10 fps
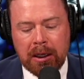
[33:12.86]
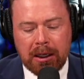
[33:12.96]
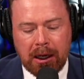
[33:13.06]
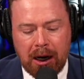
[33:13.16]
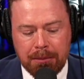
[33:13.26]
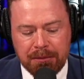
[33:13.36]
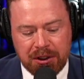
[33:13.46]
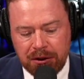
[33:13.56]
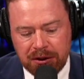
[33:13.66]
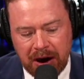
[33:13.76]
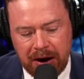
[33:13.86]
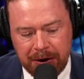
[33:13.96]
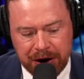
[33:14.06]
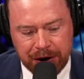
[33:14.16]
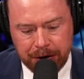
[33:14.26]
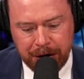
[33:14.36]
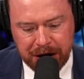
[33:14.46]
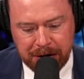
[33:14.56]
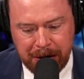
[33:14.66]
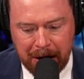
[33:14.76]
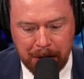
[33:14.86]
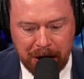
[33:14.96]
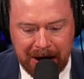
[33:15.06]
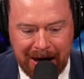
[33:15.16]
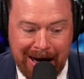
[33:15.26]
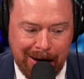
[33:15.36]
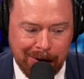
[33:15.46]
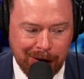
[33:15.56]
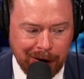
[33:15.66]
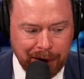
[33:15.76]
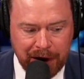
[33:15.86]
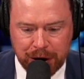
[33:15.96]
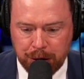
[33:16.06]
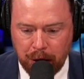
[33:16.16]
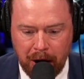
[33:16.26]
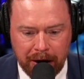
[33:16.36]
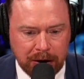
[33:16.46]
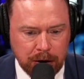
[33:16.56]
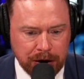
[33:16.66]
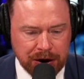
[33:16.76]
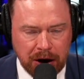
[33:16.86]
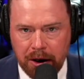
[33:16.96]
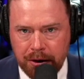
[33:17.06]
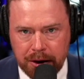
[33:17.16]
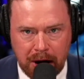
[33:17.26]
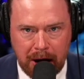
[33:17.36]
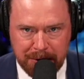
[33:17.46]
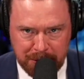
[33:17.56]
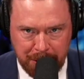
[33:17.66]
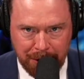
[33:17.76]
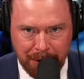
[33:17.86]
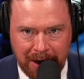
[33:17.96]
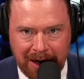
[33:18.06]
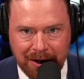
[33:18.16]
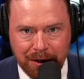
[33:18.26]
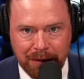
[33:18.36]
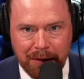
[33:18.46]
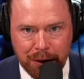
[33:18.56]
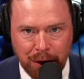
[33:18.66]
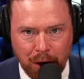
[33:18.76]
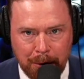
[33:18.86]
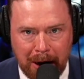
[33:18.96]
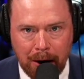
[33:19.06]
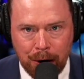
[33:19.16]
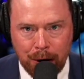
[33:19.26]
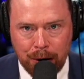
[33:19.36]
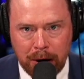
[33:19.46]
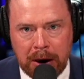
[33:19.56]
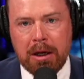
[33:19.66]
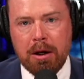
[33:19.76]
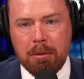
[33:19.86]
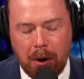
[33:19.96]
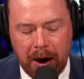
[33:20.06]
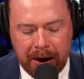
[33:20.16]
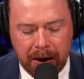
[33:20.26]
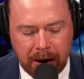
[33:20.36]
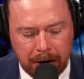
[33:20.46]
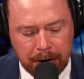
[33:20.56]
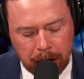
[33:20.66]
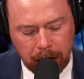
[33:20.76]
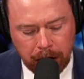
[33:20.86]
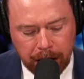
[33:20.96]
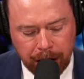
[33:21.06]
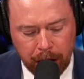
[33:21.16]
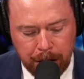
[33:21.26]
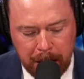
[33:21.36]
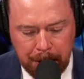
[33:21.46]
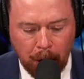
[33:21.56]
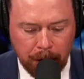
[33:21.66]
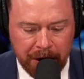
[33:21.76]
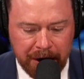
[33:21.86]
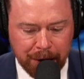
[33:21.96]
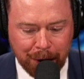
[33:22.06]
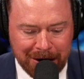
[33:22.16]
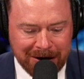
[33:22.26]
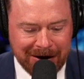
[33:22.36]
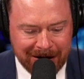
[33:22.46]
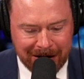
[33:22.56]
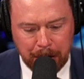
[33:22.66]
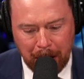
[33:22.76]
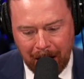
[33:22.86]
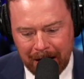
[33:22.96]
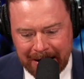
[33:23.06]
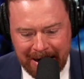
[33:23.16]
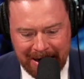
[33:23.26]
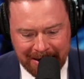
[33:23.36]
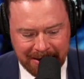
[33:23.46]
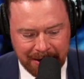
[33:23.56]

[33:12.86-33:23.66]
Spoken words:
So you saved me a tremendous amount of money, and the finished product was 100 times better than I could have ever done on my own. Mike, look, for people that have listened to the podcast